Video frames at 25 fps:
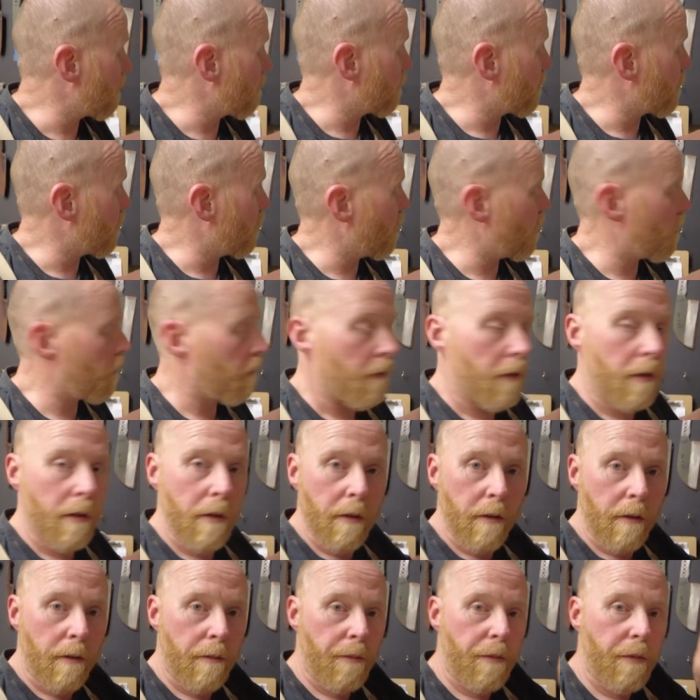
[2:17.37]
I've got
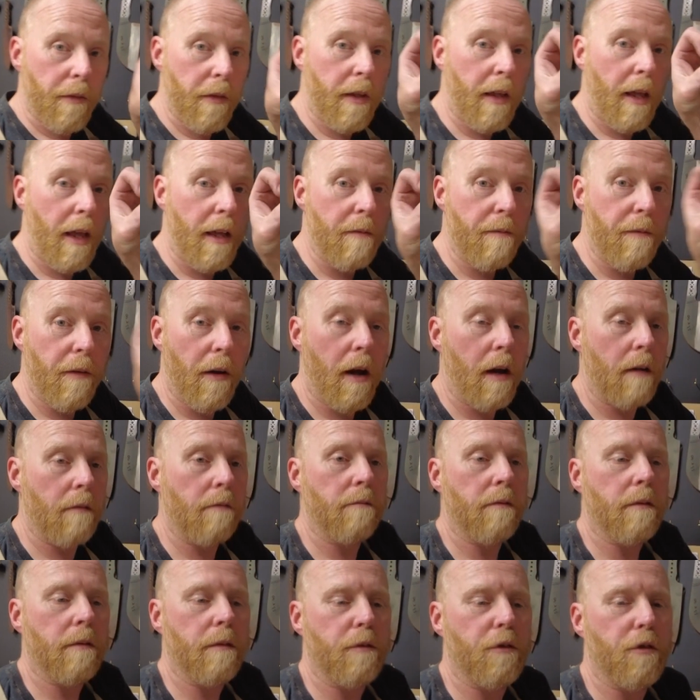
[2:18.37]
the K5,
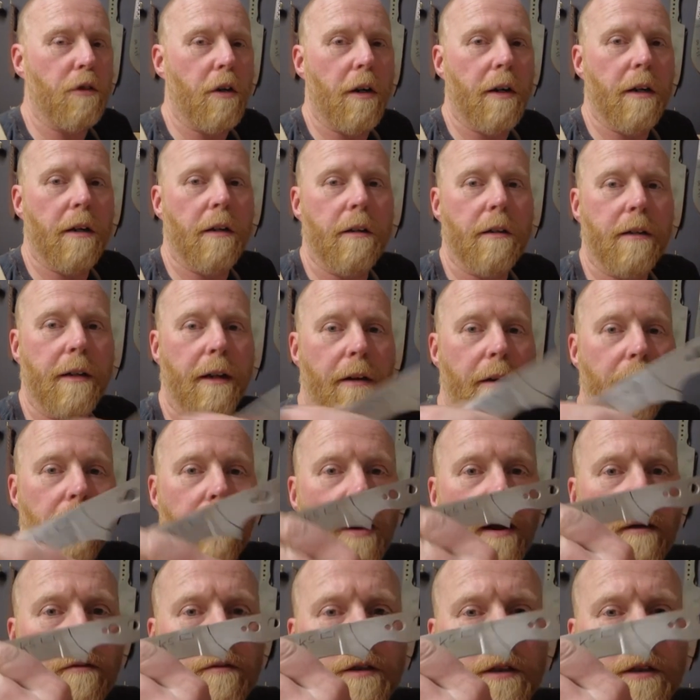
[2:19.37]
I'm trying to get it round,